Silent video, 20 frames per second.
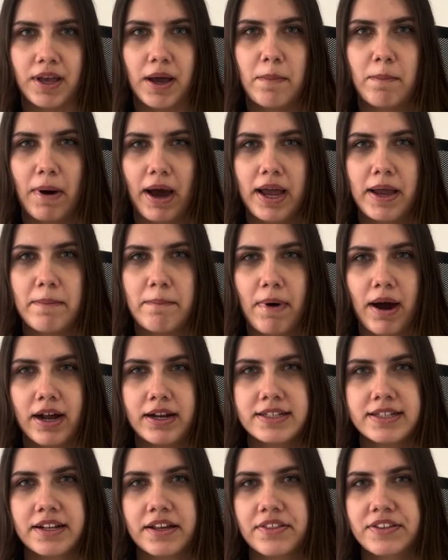By
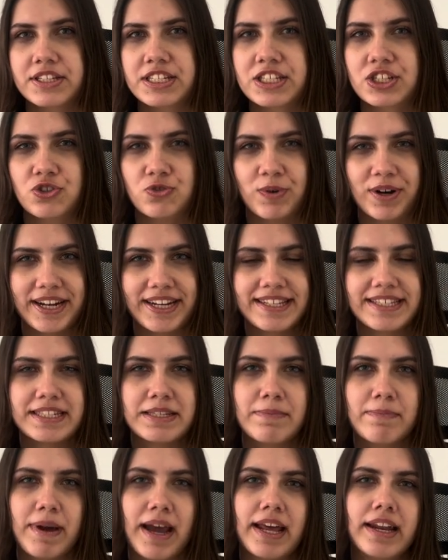embodying these traits,
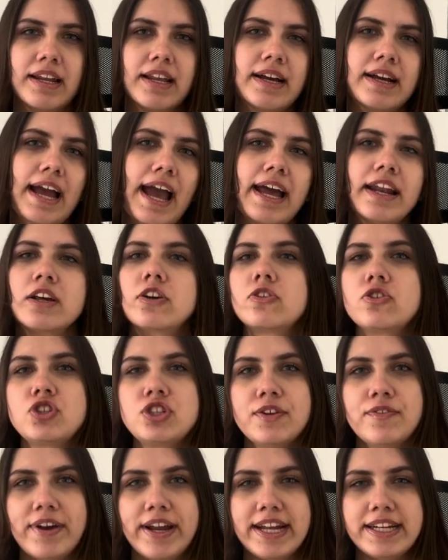men can
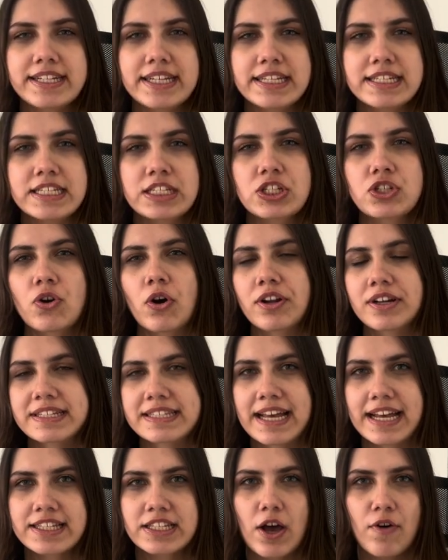cultivate a strong
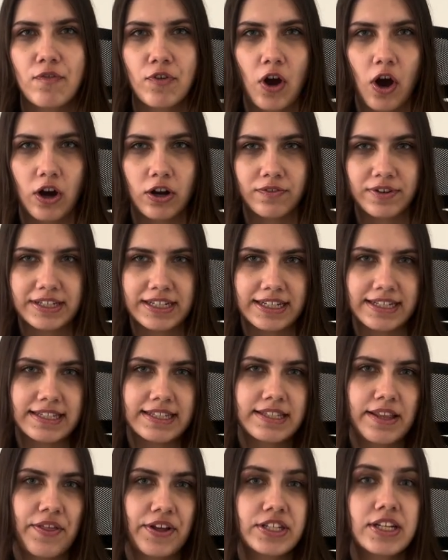sense of confidence
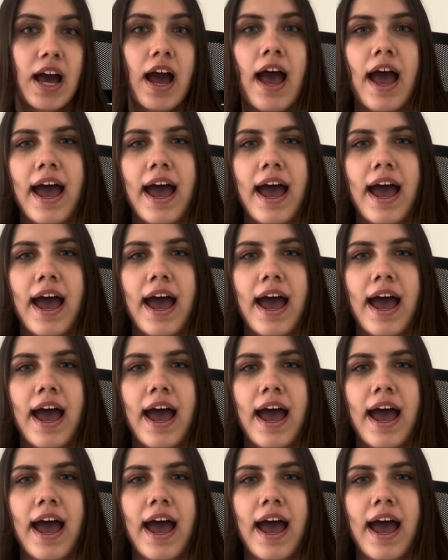that